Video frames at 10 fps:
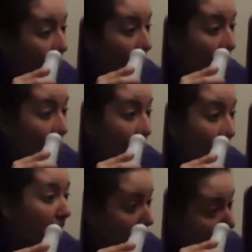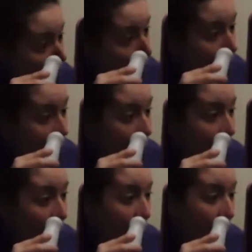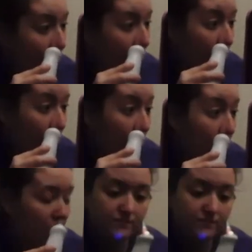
Nothing is said.